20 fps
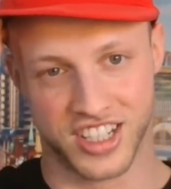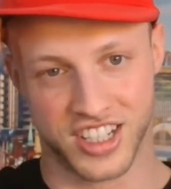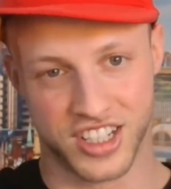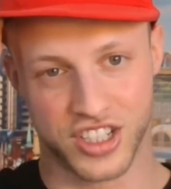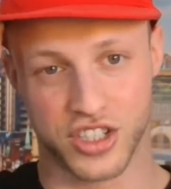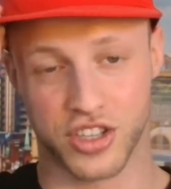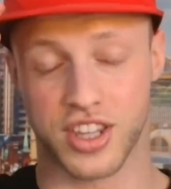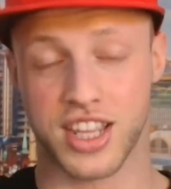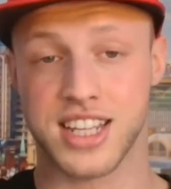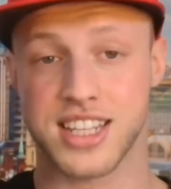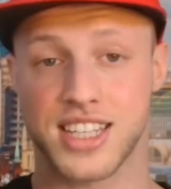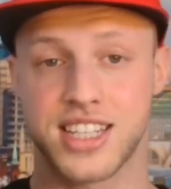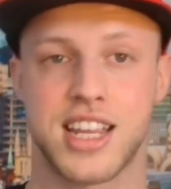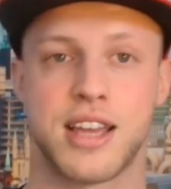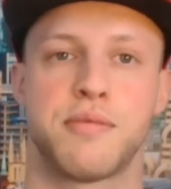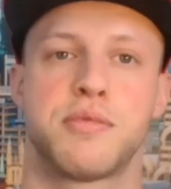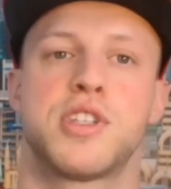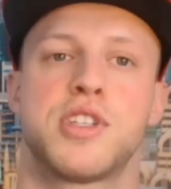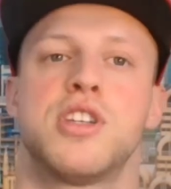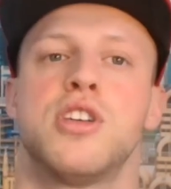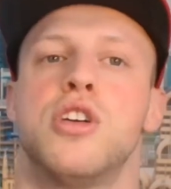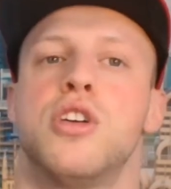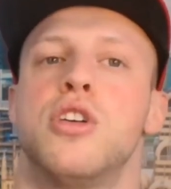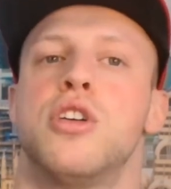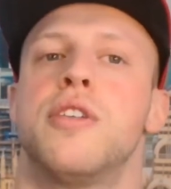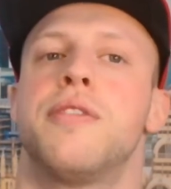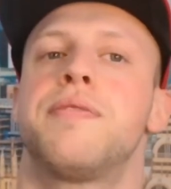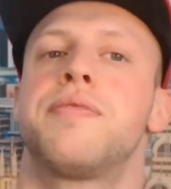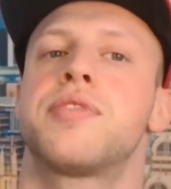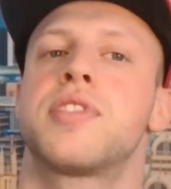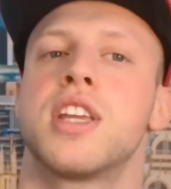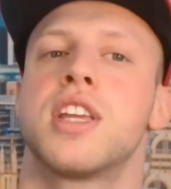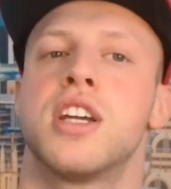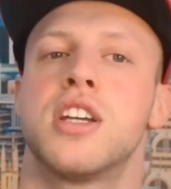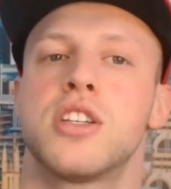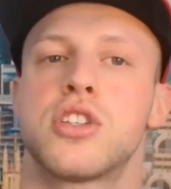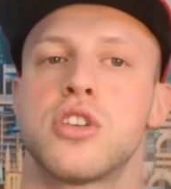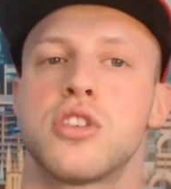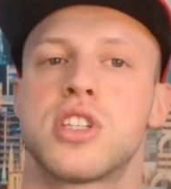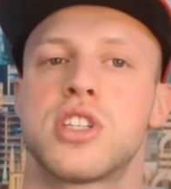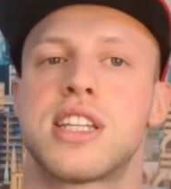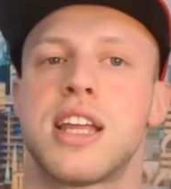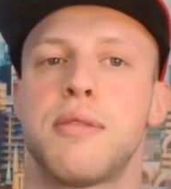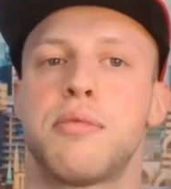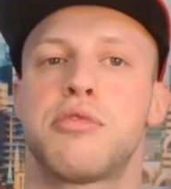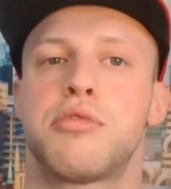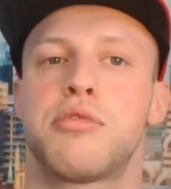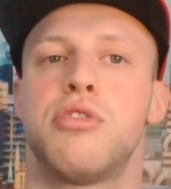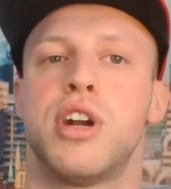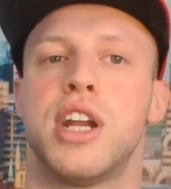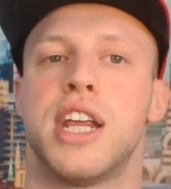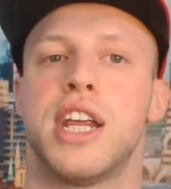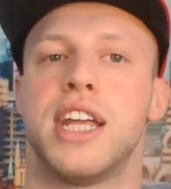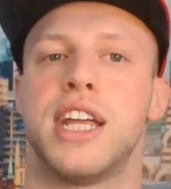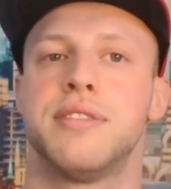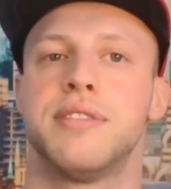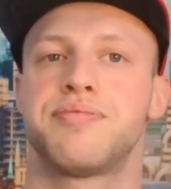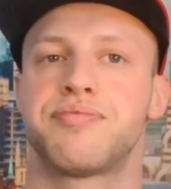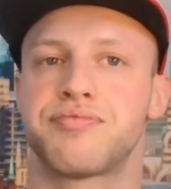So that's step 2. So step 3